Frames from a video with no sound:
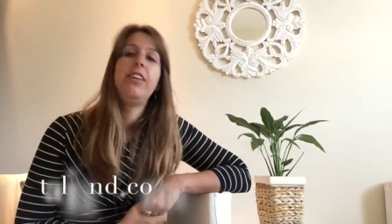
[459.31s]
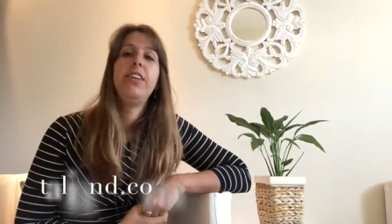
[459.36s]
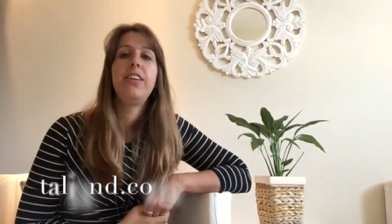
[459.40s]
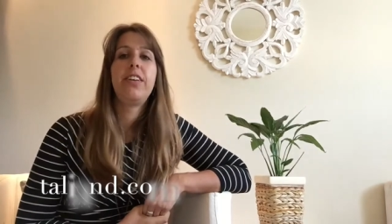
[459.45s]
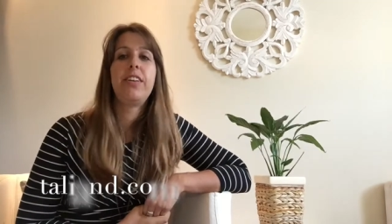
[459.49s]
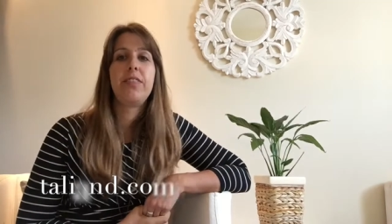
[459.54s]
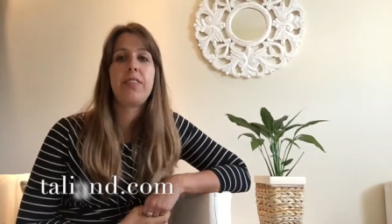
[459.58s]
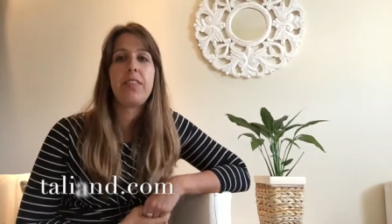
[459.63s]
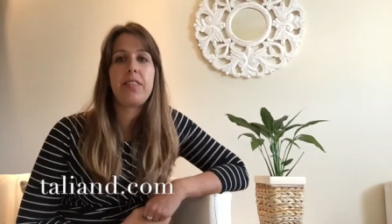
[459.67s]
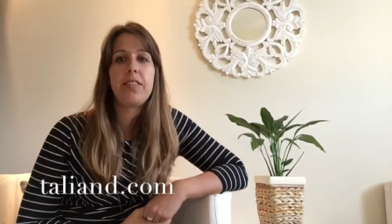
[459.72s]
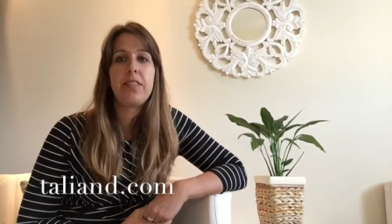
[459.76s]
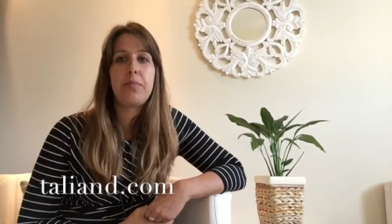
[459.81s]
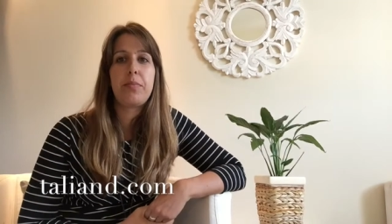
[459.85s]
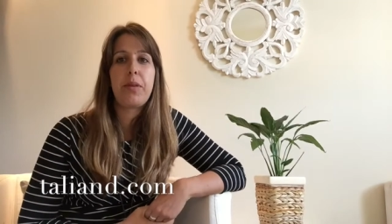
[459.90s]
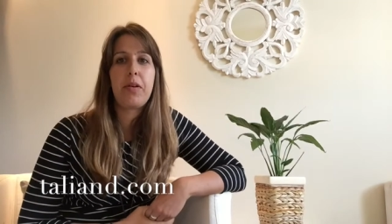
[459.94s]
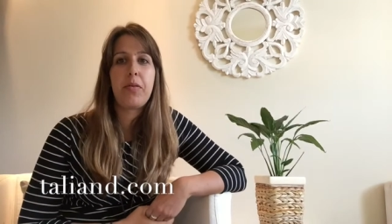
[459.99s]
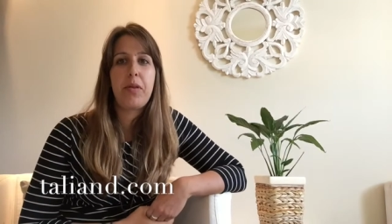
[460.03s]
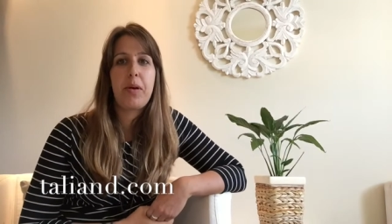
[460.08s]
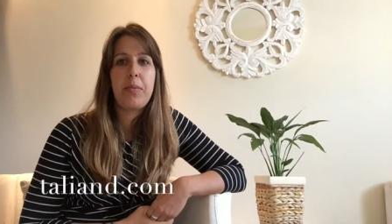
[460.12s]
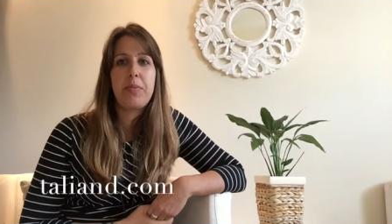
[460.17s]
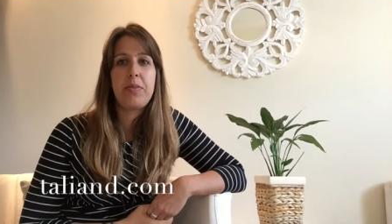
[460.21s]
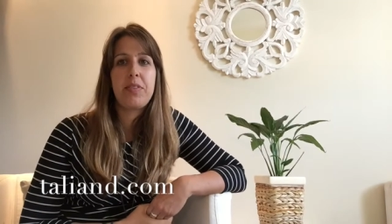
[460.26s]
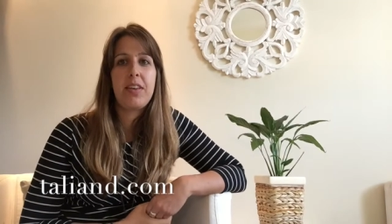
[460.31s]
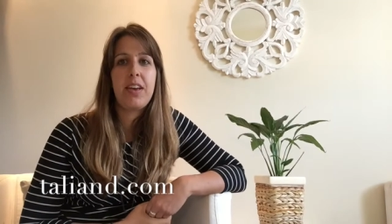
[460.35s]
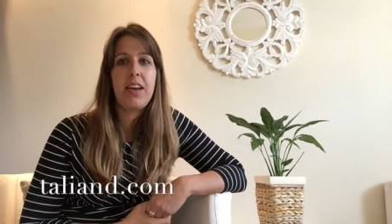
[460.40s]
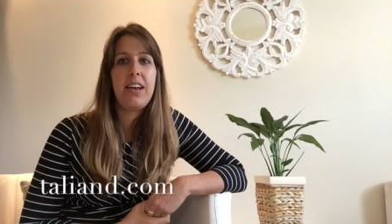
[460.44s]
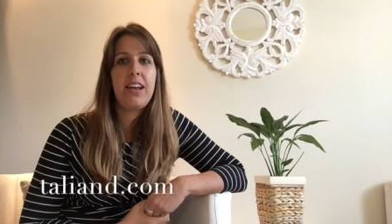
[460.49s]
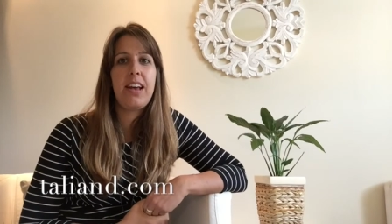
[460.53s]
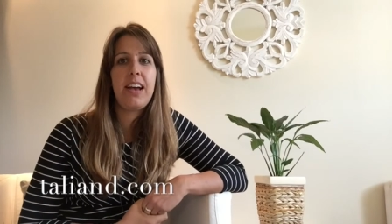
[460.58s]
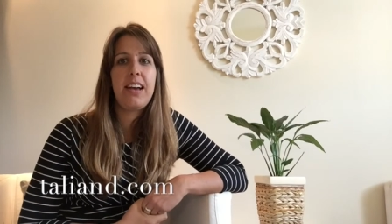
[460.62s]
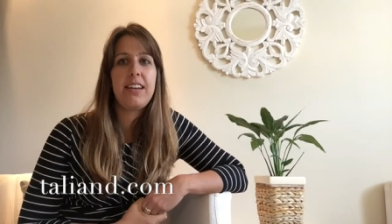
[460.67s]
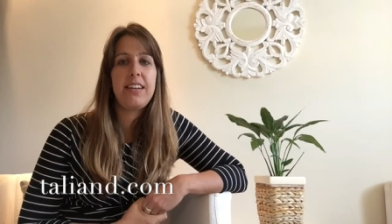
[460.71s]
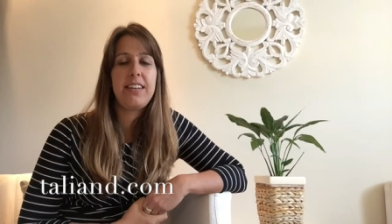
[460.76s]
you can visit my
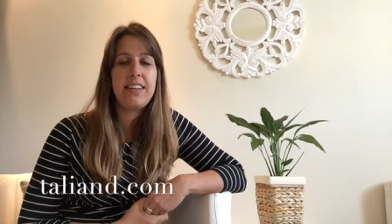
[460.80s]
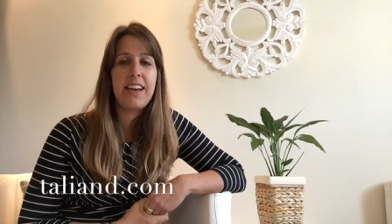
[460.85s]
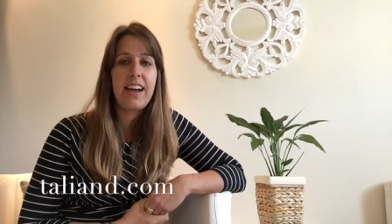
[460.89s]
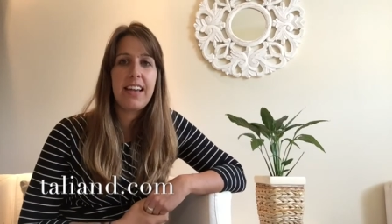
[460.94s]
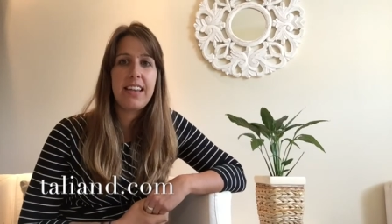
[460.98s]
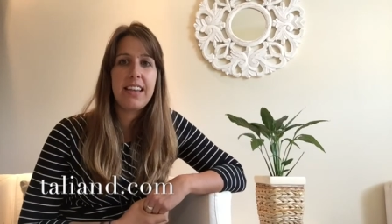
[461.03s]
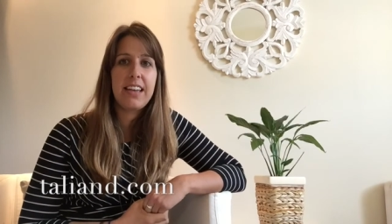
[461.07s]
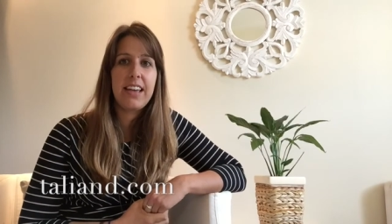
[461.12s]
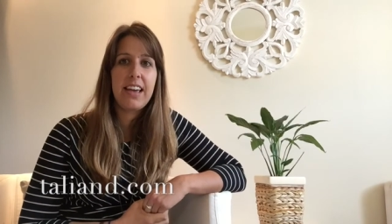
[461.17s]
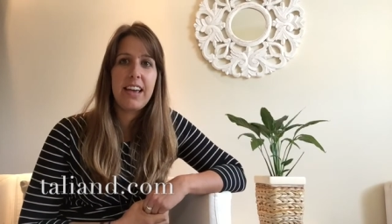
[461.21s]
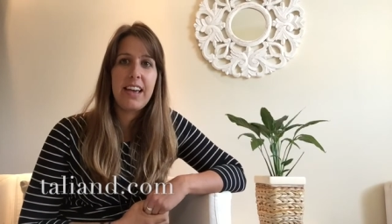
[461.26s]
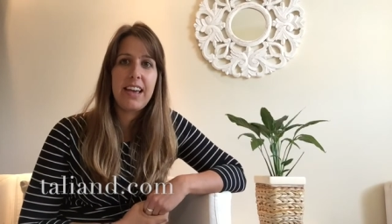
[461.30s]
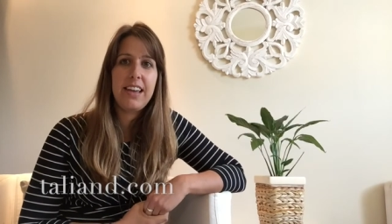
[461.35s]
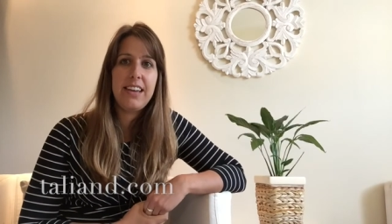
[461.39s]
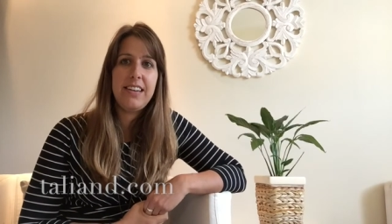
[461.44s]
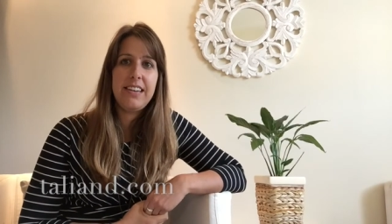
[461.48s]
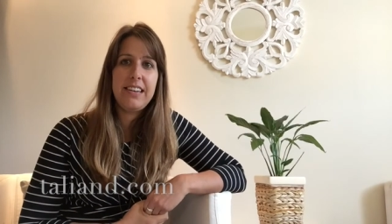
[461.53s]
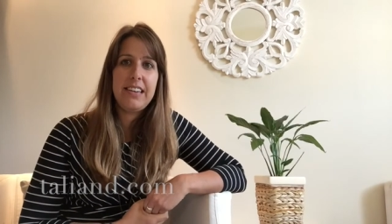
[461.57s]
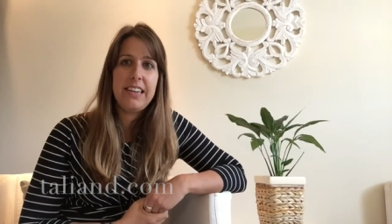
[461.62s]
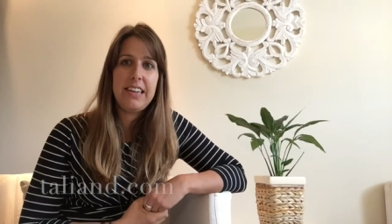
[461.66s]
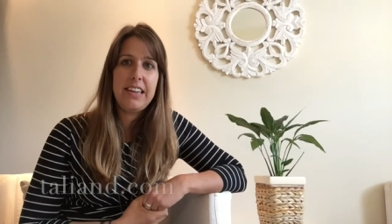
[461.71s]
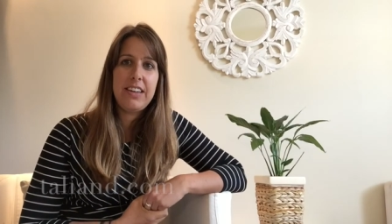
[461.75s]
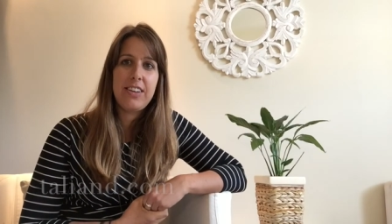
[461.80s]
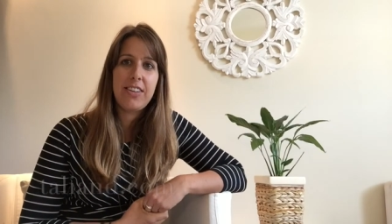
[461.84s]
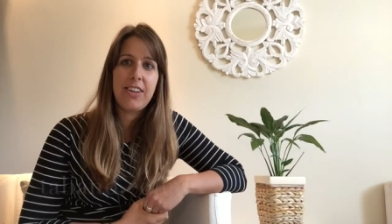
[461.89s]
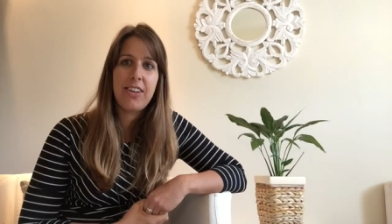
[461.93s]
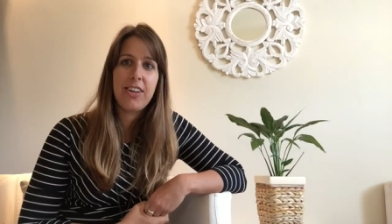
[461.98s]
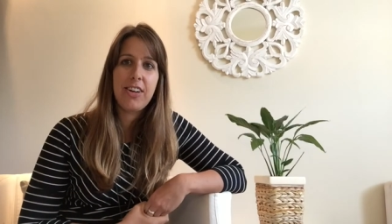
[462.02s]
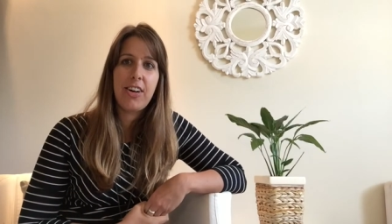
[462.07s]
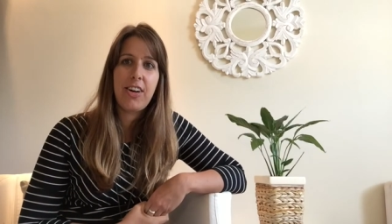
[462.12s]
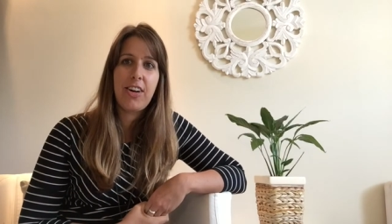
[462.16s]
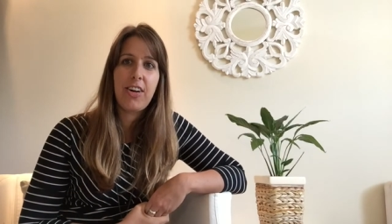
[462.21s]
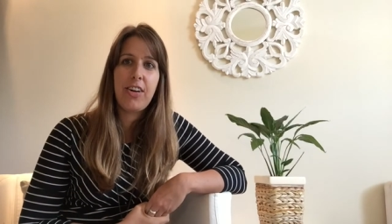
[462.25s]
website at talia n d
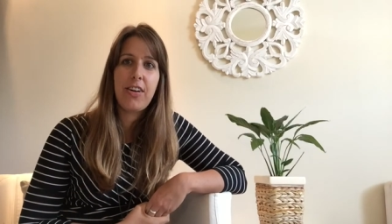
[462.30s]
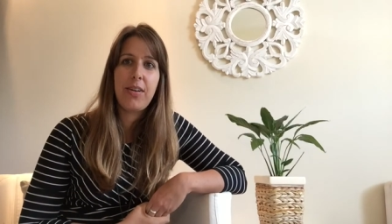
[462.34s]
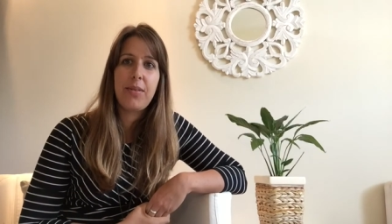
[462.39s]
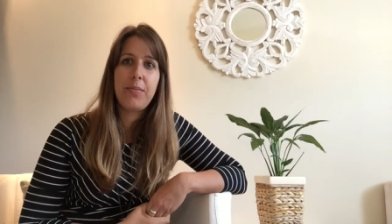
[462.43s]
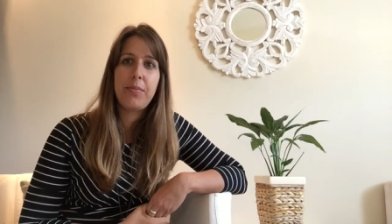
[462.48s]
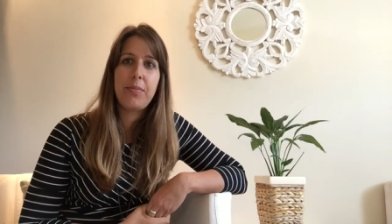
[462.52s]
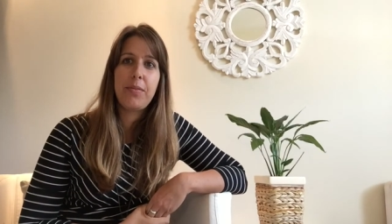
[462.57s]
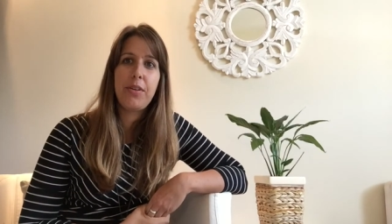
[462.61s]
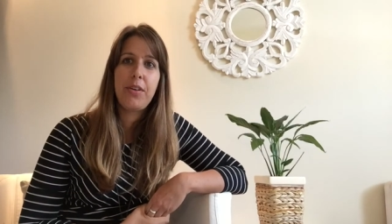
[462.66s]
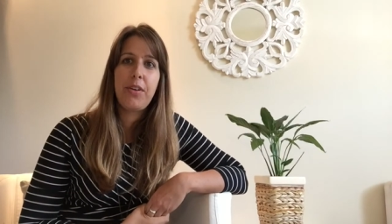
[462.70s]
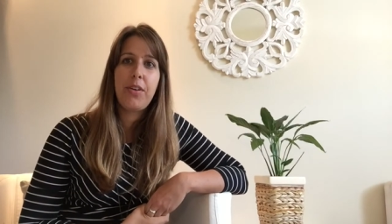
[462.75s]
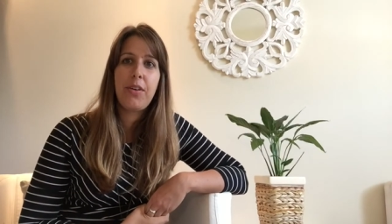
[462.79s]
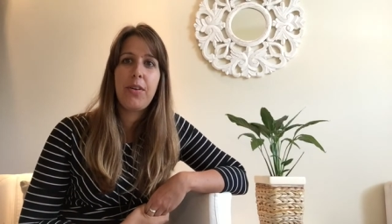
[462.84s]
dot com